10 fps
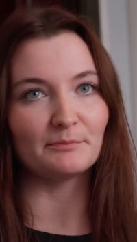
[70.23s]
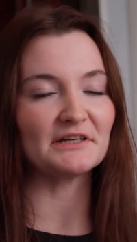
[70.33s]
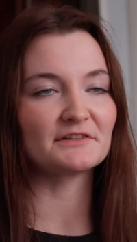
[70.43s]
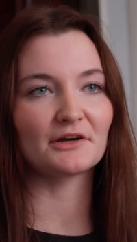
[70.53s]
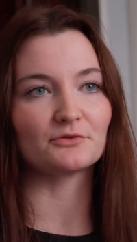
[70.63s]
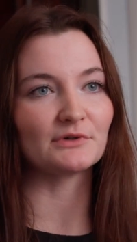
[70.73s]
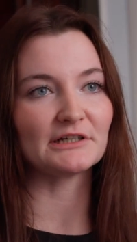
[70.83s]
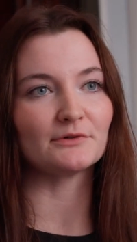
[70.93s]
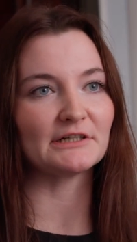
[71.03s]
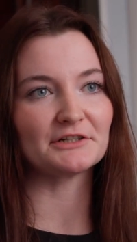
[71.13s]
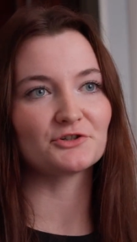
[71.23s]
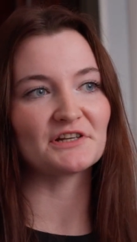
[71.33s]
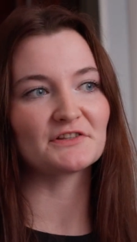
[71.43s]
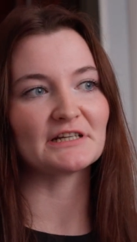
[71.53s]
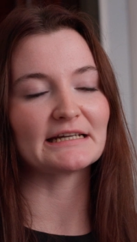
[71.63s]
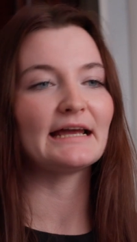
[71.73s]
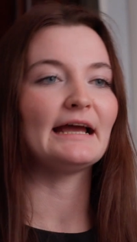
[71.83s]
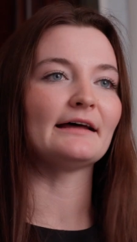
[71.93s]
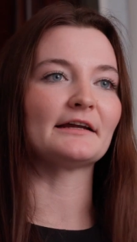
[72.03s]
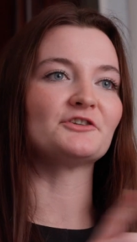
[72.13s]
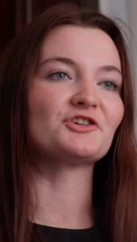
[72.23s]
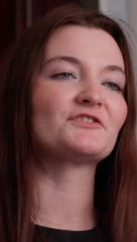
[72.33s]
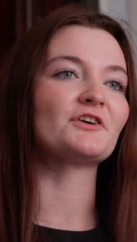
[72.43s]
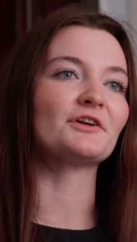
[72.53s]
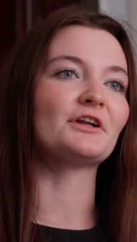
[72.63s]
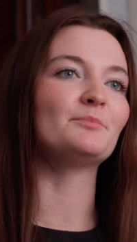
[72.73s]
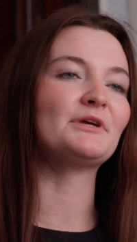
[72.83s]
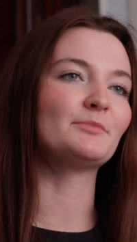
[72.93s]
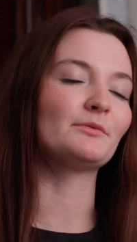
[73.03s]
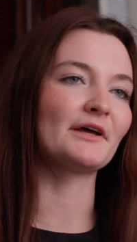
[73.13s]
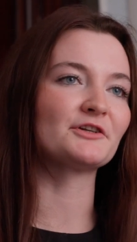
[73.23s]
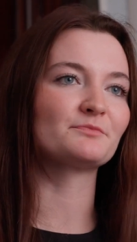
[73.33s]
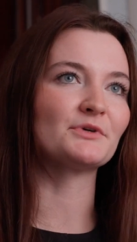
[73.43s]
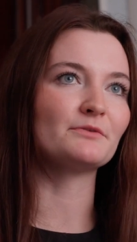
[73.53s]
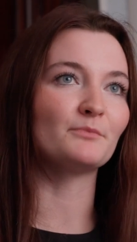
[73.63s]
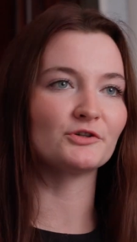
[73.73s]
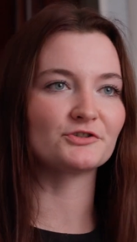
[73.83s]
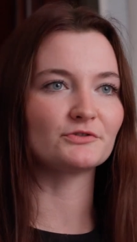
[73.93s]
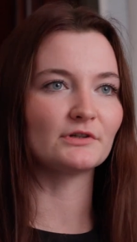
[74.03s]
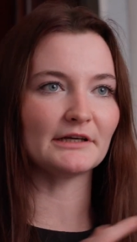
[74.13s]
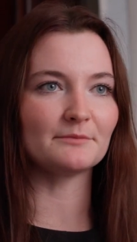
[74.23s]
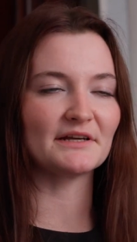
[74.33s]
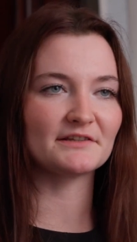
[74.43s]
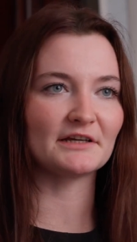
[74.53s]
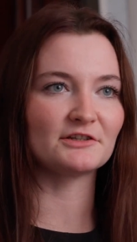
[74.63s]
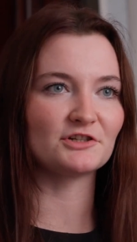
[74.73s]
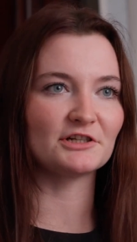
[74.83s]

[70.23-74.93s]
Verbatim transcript: It made it sound really, really interesting, and I had just done a people management module in my second